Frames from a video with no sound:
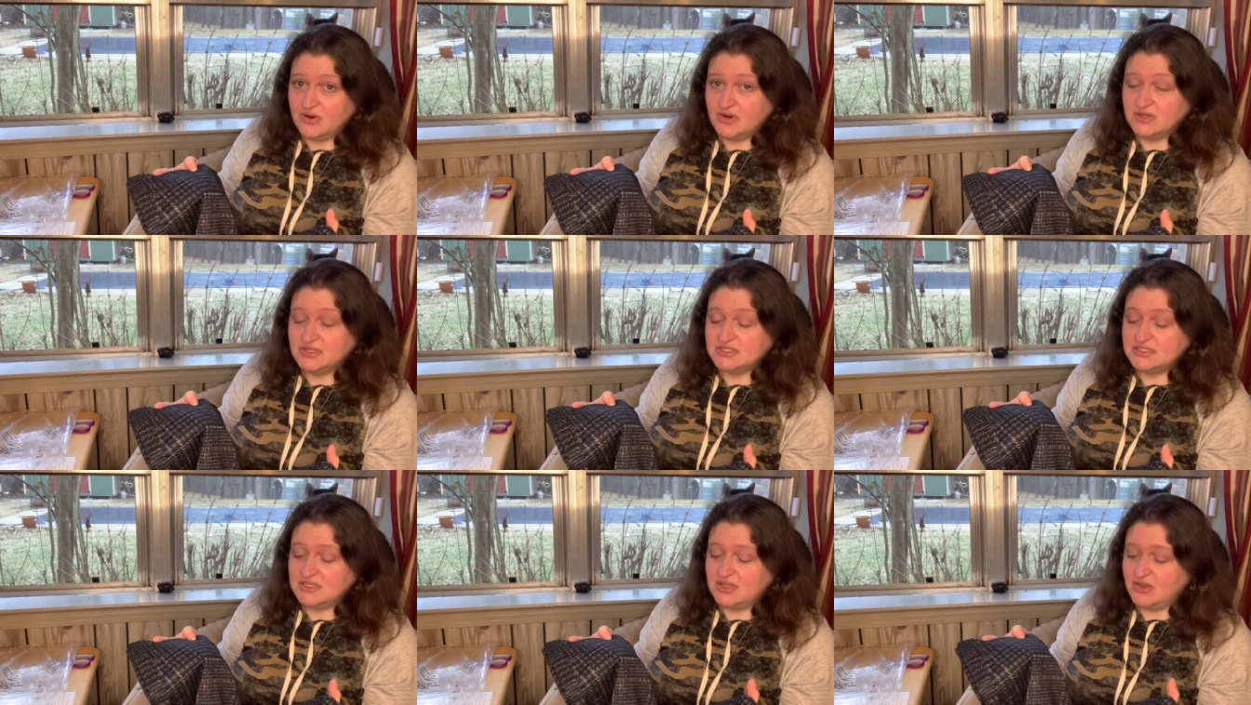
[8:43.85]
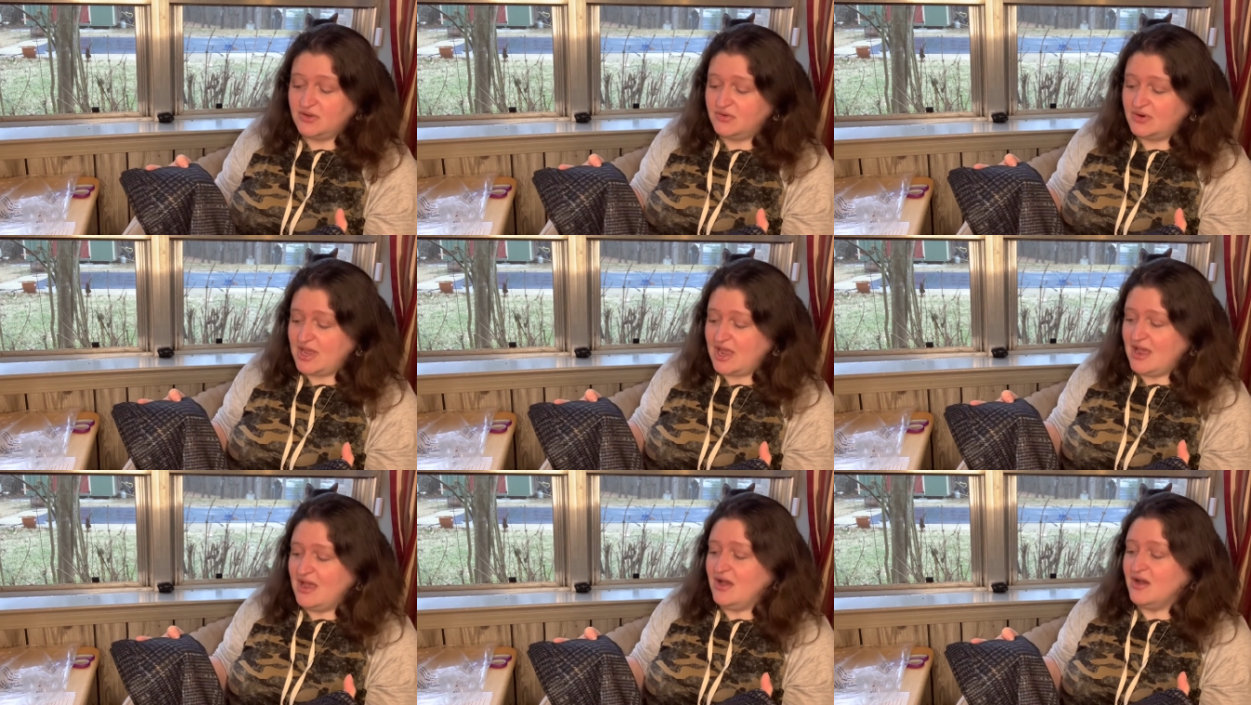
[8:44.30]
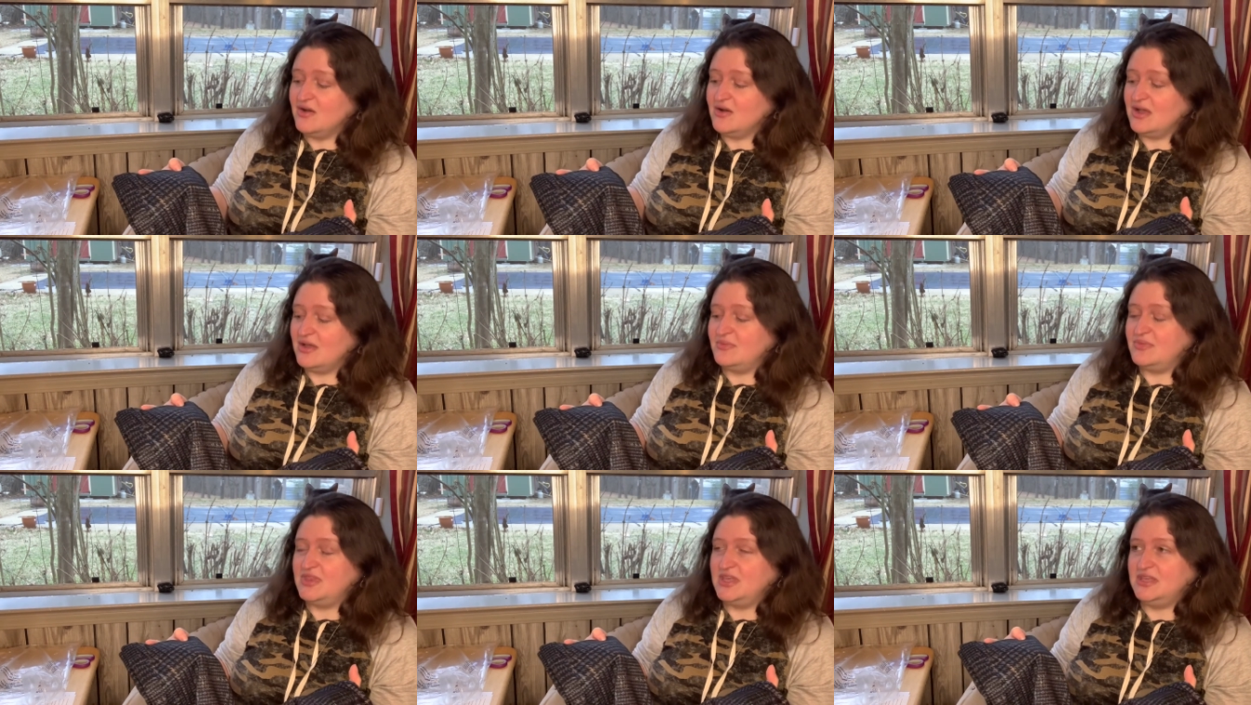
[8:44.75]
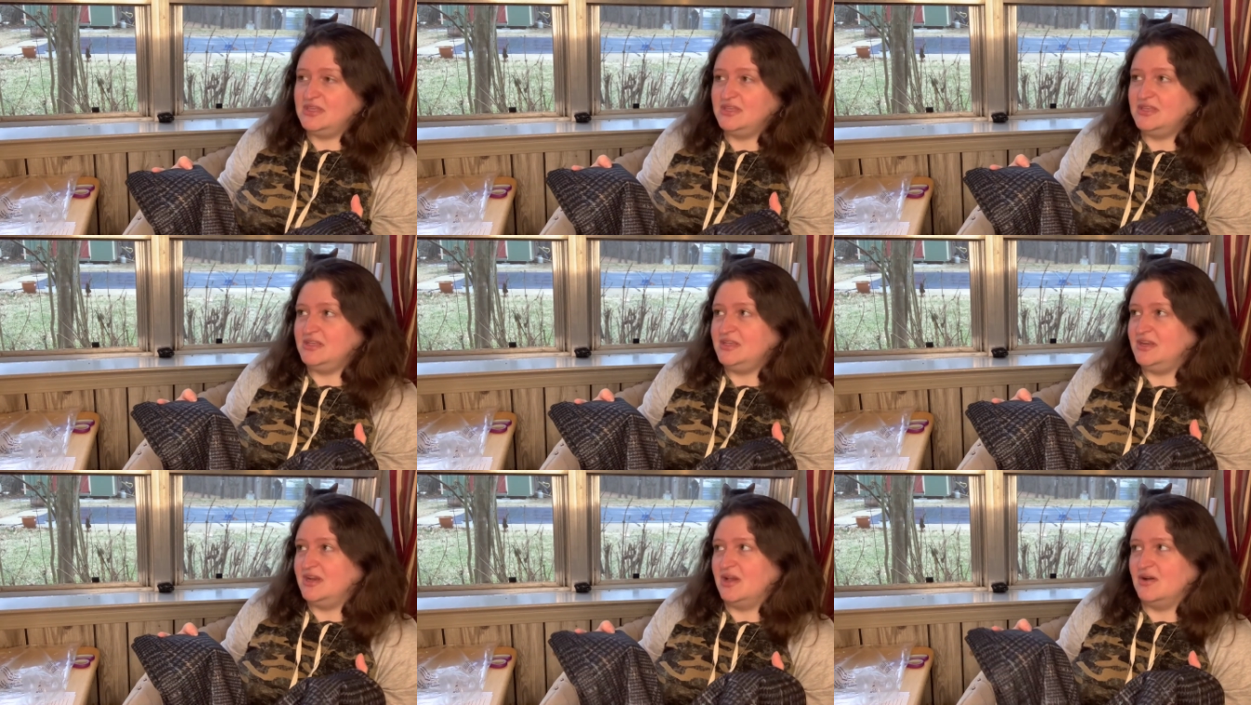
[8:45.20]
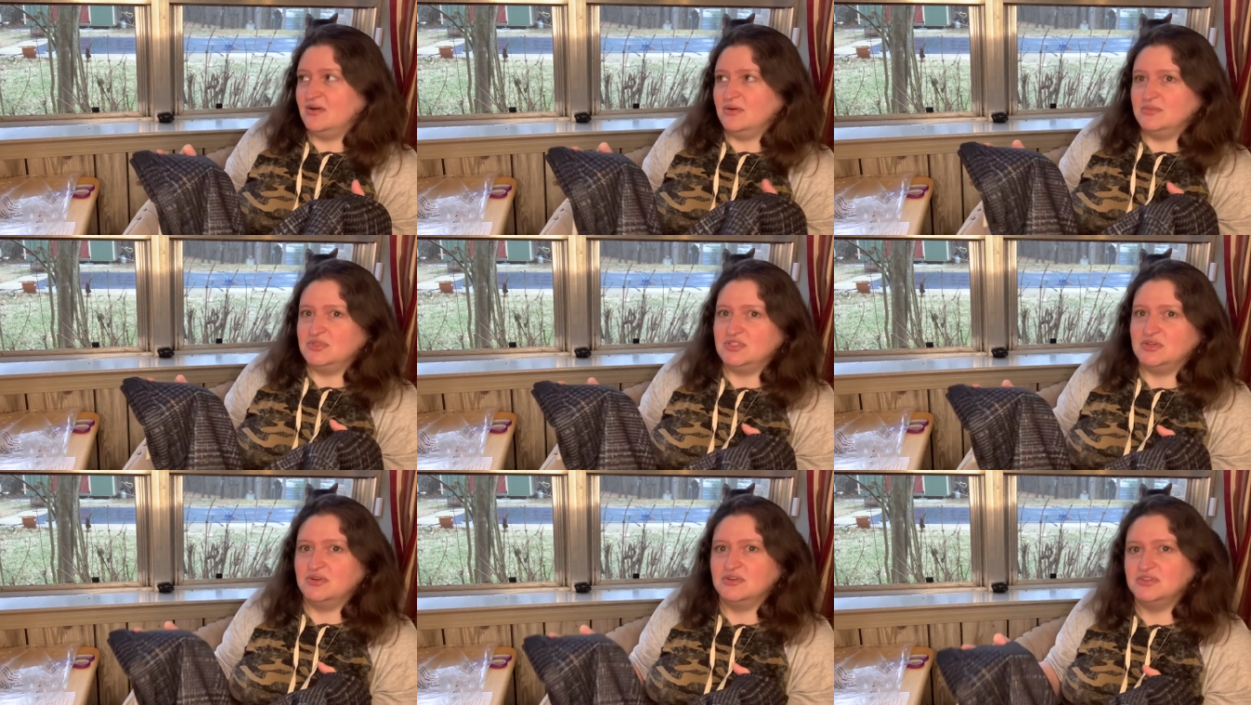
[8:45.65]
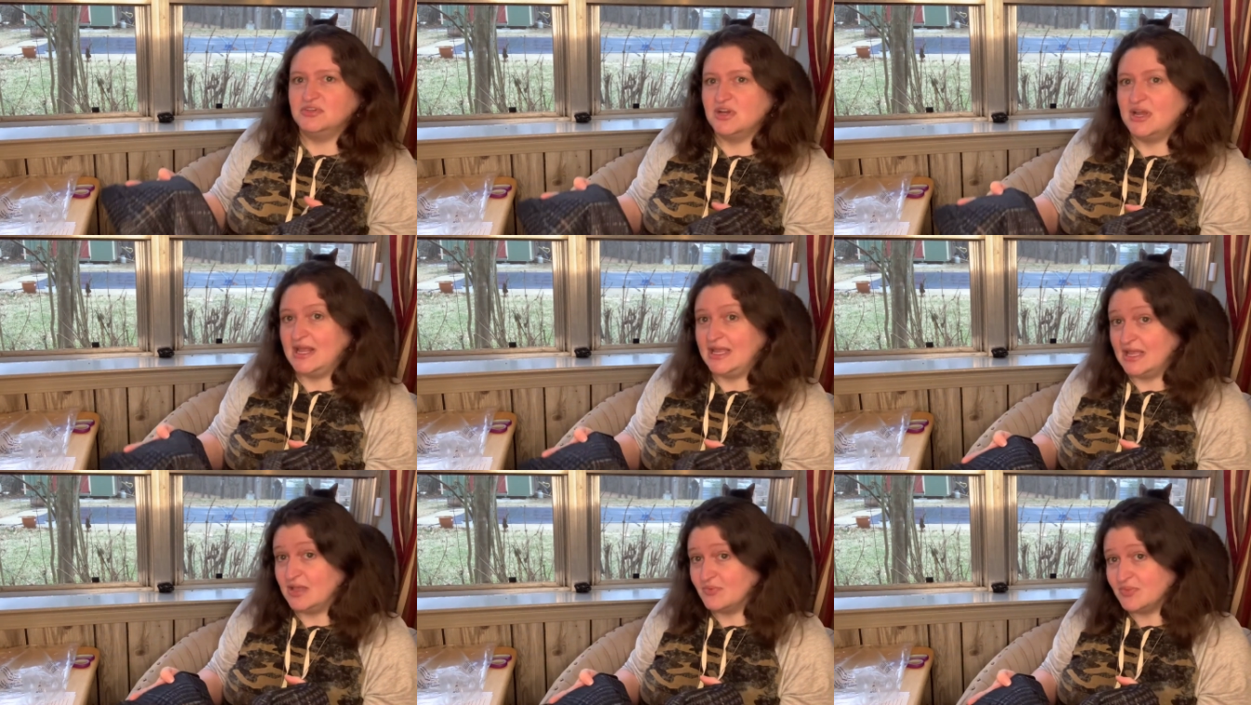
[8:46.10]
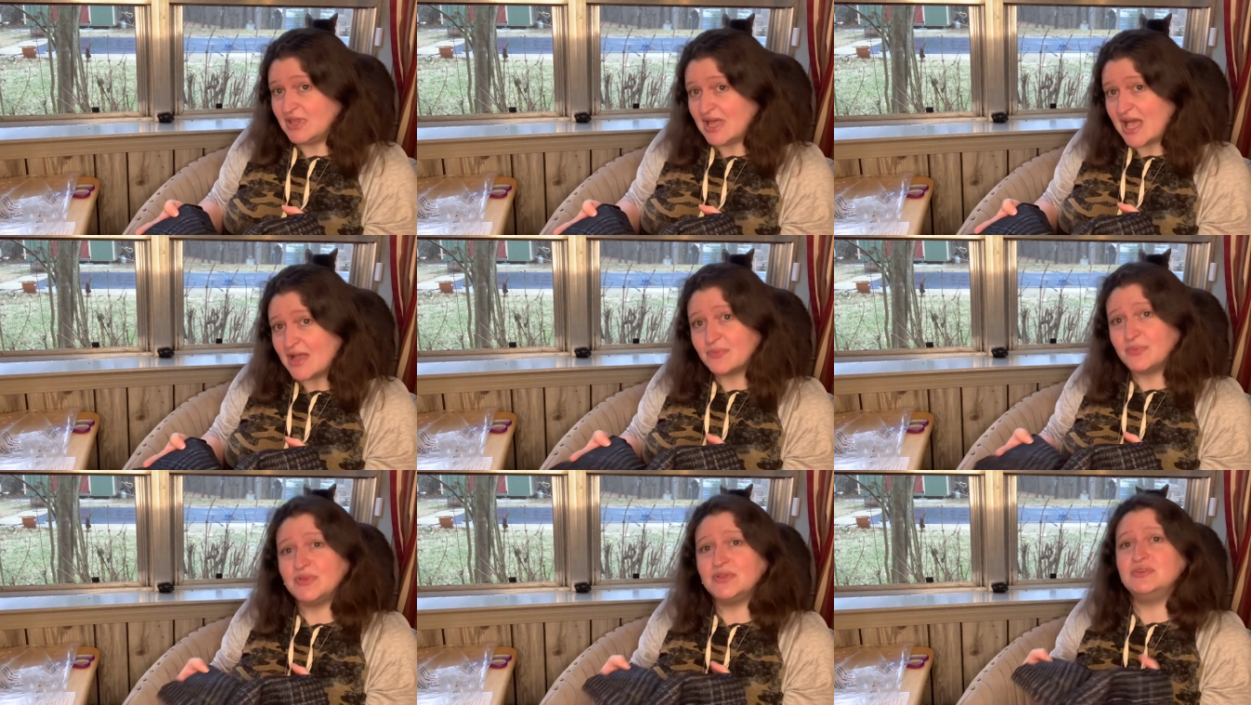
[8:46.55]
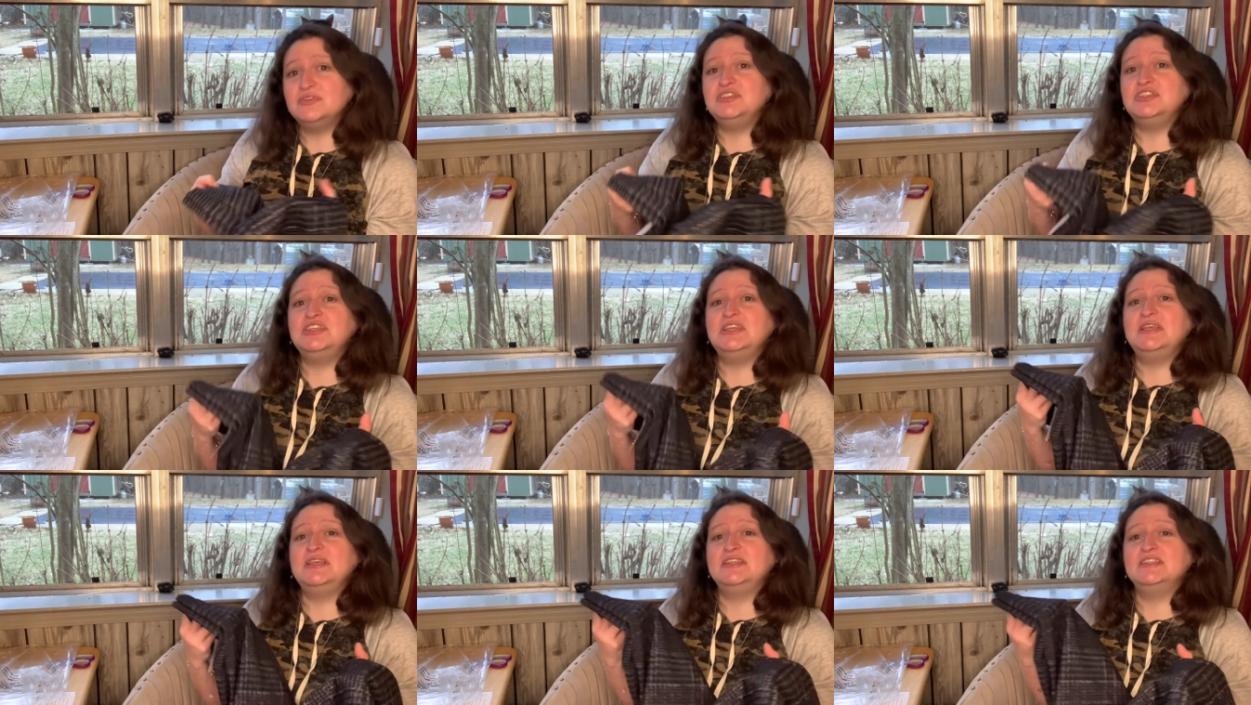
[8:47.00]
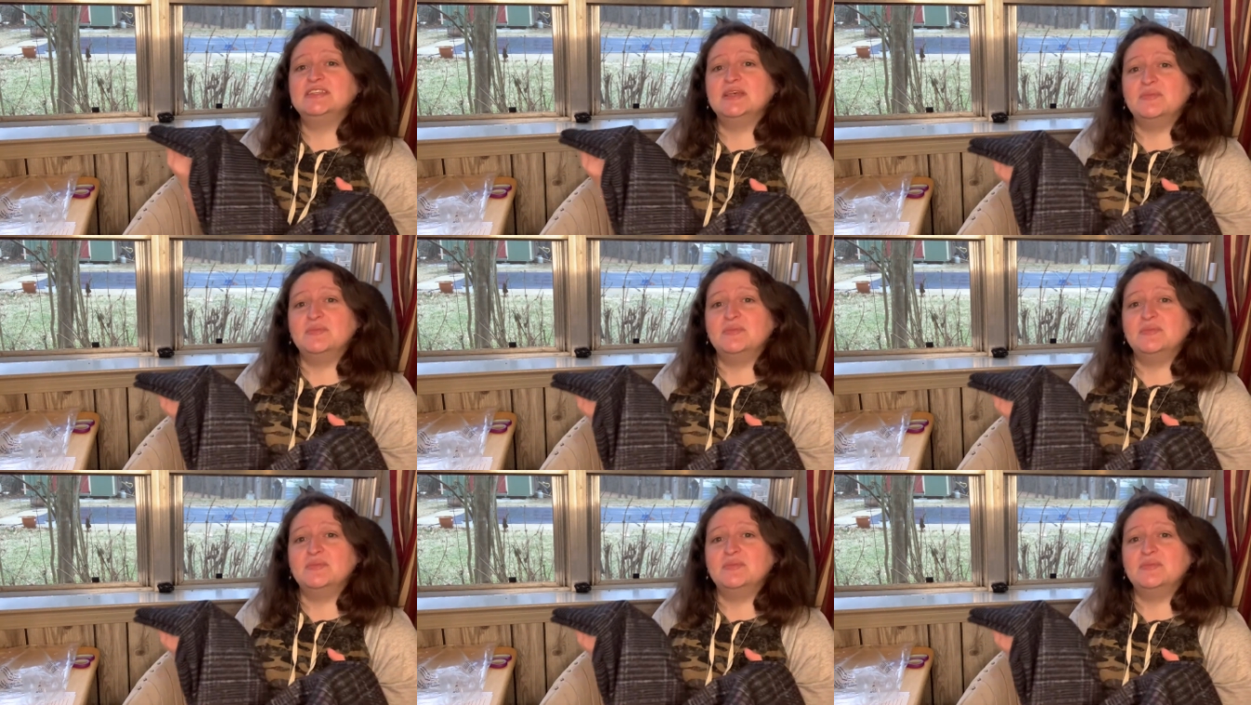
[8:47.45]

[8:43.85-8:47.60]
So now I'm think, you know, I'm starting to try to get black blue jeans.